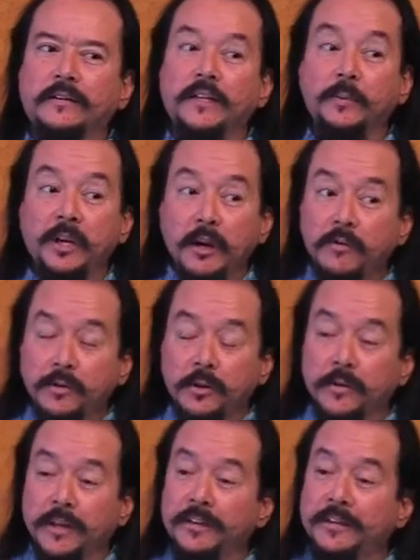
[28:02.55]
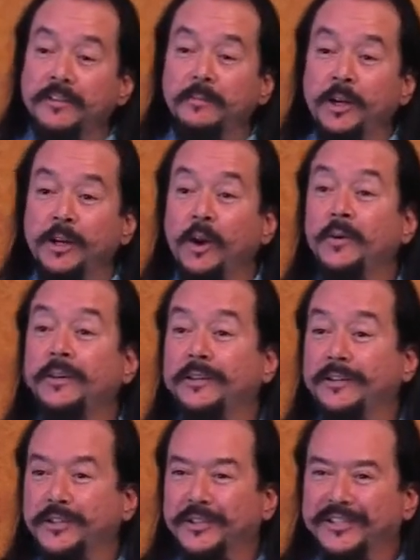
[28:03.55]
Now be careful, though. That doesn't mean go
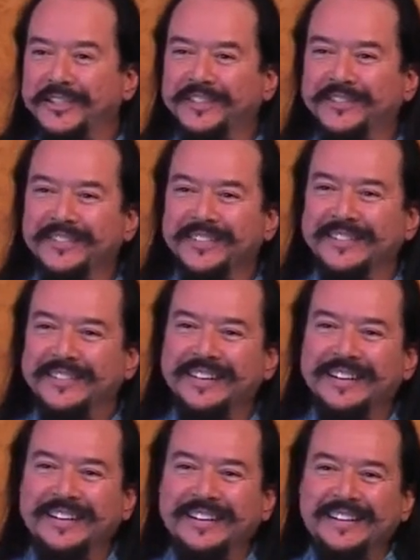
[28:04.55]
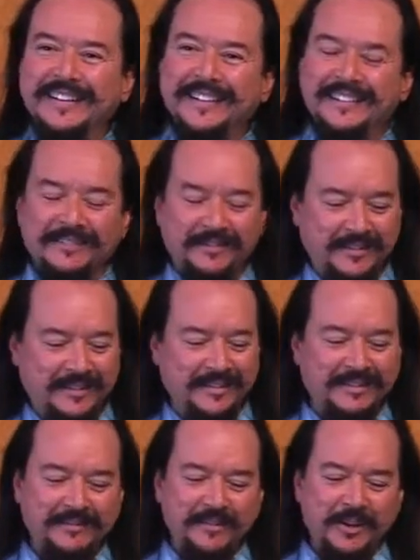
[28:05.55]
indulge yourself and
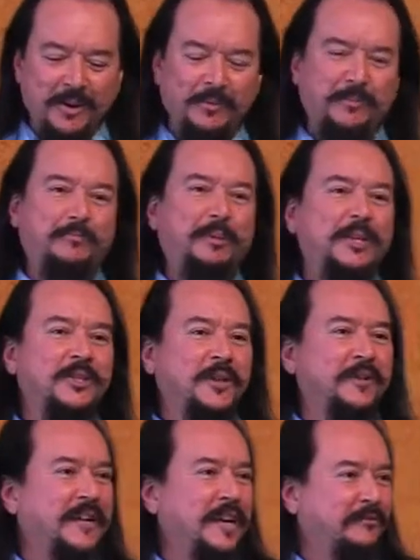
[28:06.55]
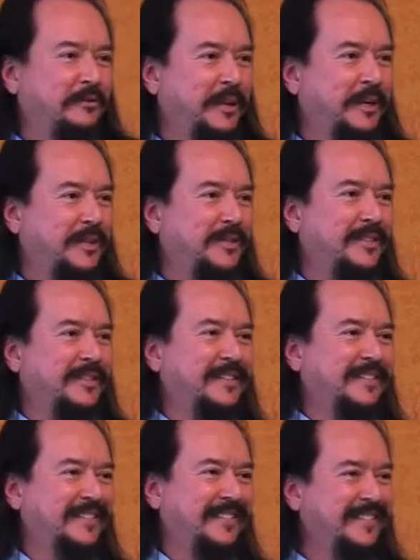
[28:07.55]
go binge on Netflix
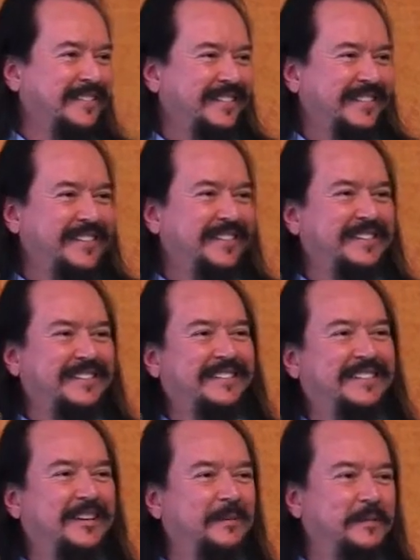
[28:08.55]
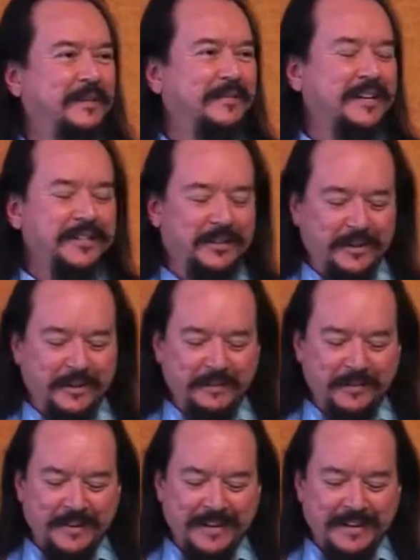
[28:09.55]
and eat tubs of ice
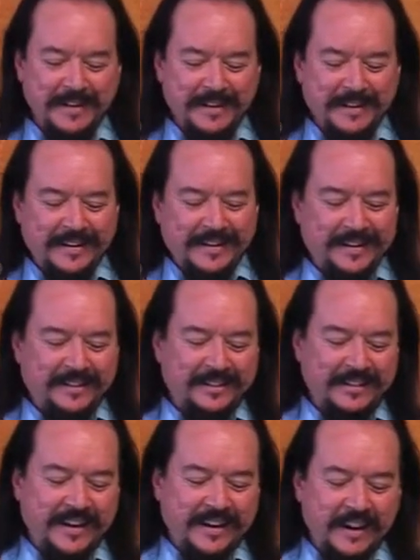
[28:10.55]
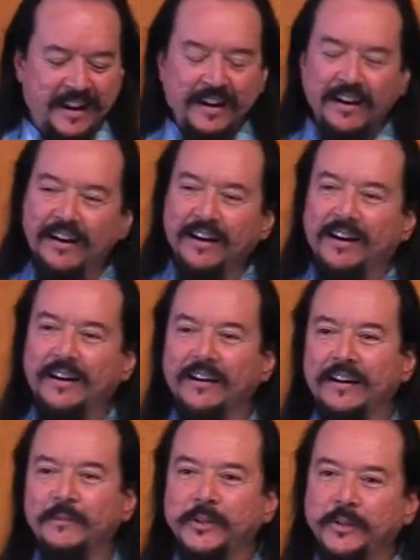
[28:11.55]
cream and say, ha, ha, ha,
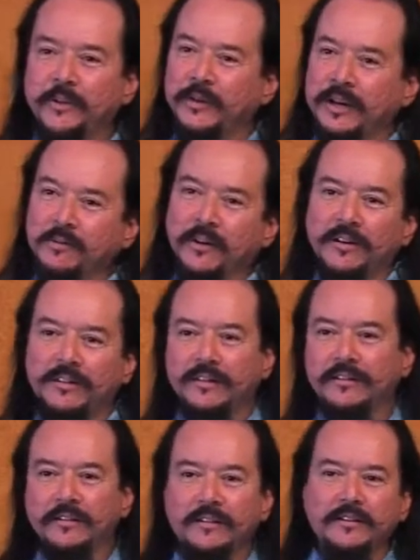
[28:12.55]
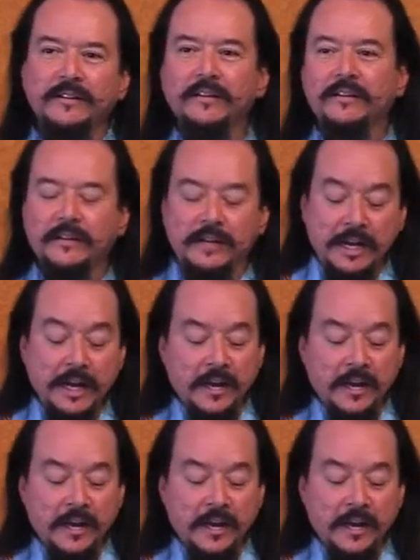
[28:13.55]
ha, I'm doing what I want to. Ha, ha, ha.